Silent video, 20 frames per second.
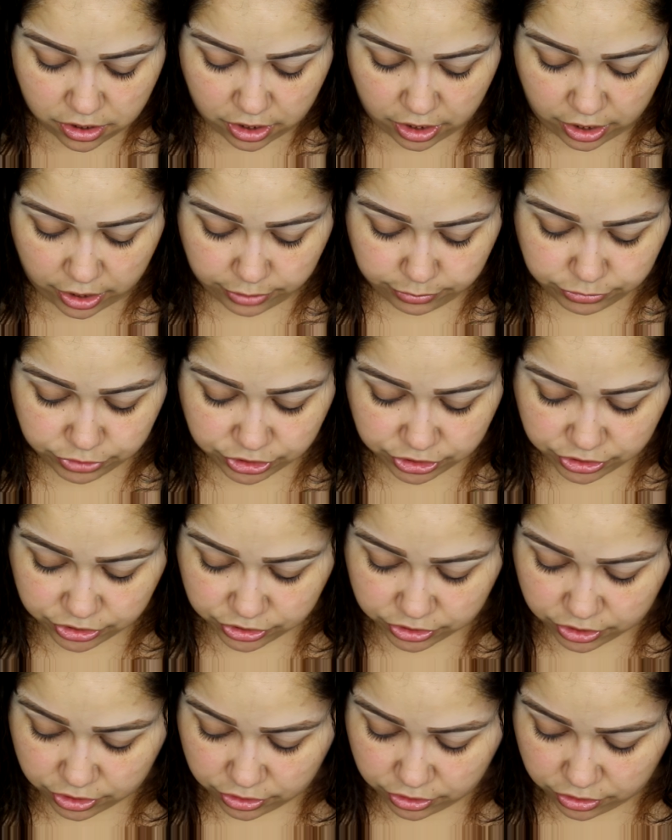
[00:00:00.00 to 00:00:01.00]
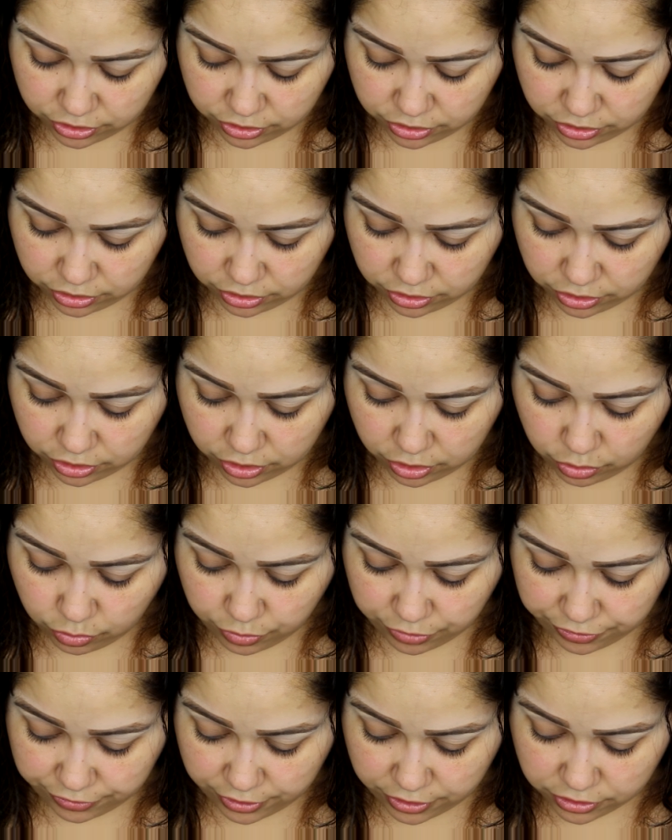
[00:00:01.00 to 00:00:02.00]
I'm just gonna go
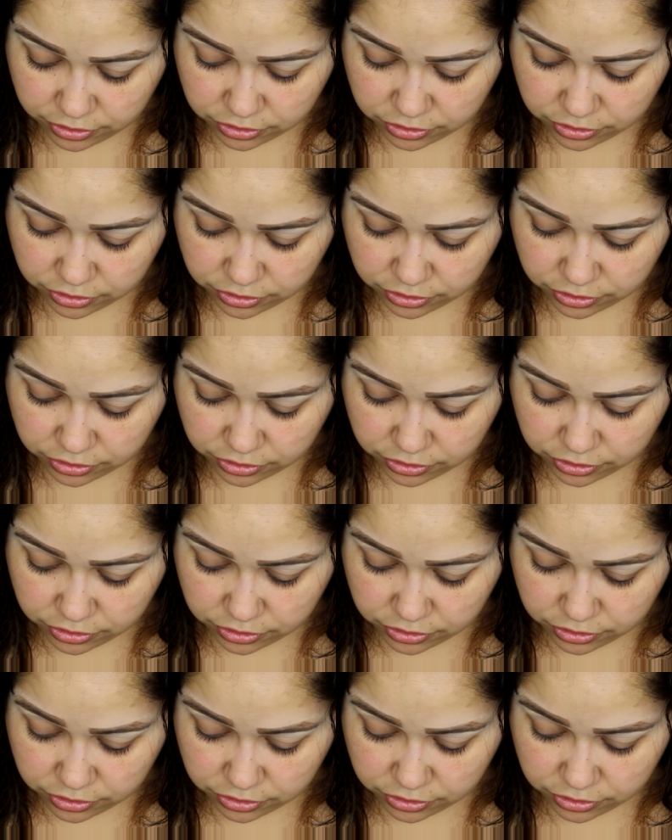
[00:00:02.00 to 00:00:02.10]
with it.